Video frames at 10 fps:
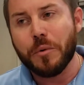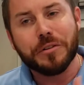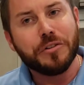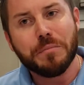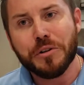
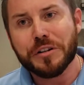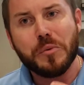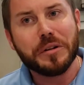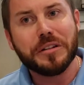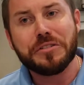Whether you're building
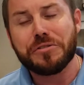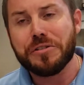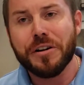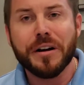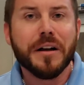with us or
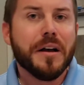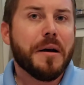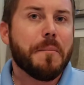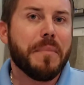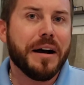not,
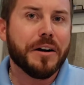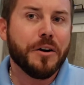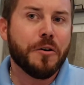my